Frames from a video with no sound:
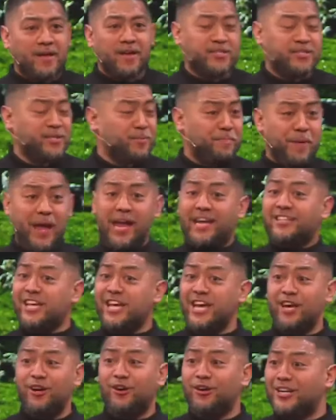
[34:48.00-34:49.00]
It's a big
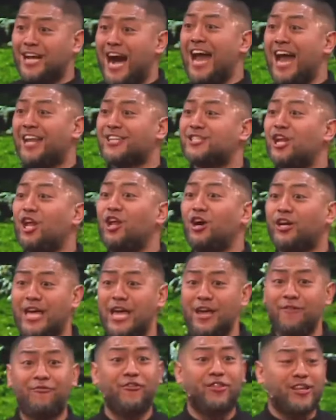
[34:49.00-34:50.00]
deal. God is
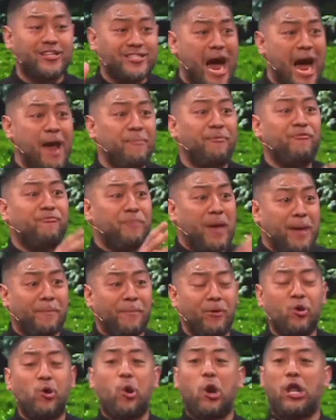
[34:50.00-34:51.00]
looking for the type of
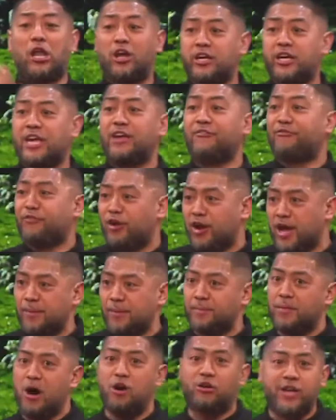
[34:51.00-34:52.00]
people who are looking for
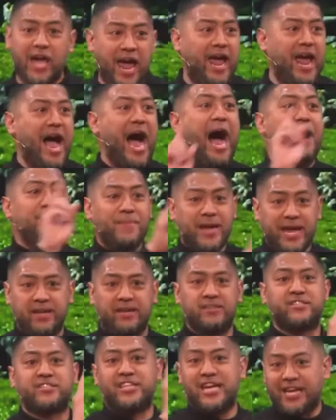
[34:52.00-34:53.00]
him. Okay, I'm
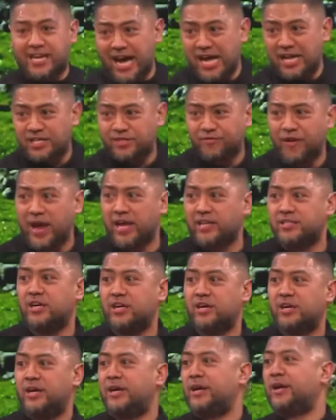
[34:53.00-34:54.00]
in. Seek God's face.
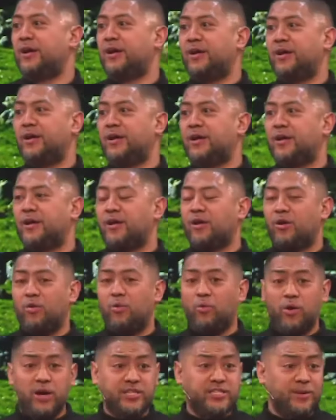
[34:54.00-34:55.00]

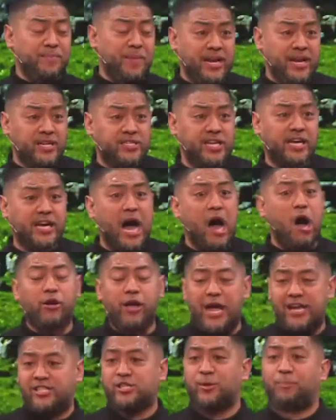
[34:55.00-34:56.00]
What does it mean to seek God?
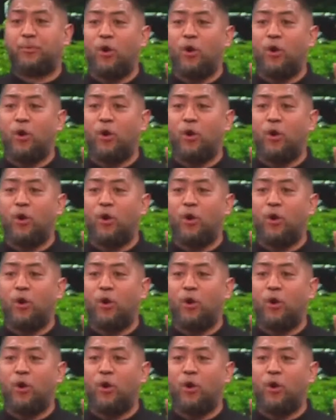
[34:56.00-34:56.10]
Okay, it's to